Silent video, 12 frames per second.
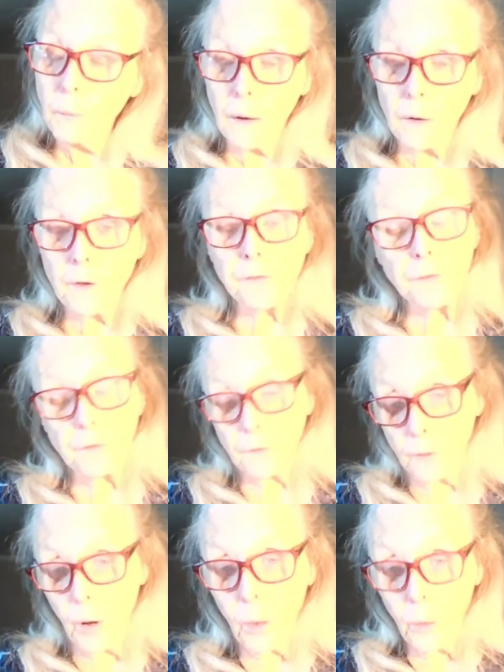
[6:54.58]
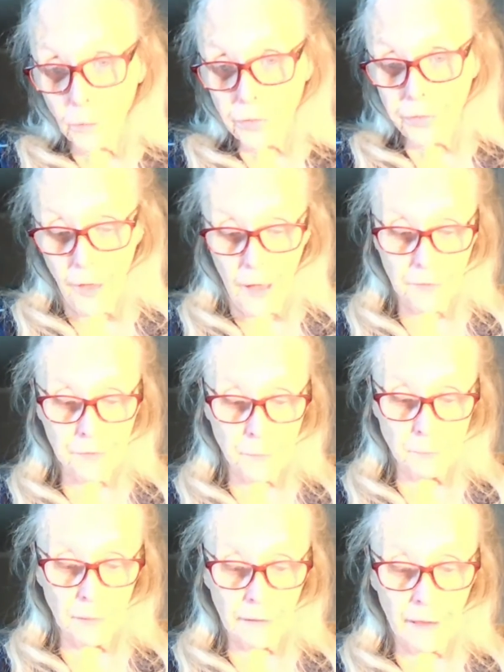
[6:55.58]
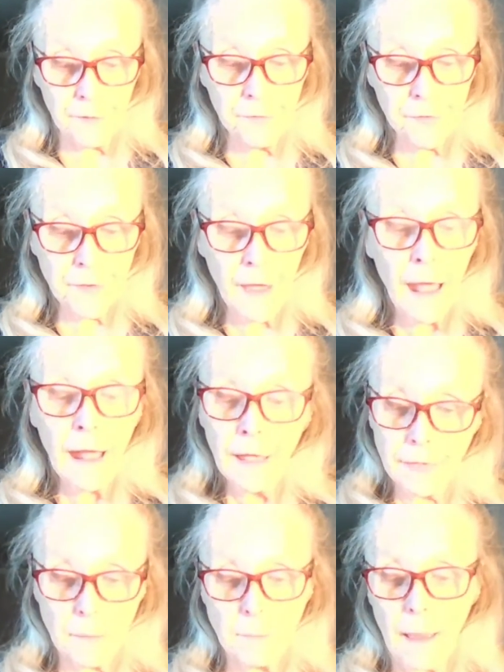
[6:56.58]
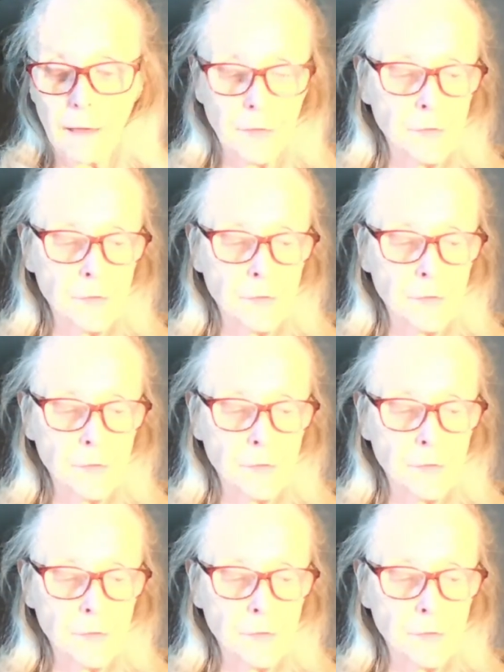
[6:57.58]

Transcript: awareness of their own thoughts and beliefs. They make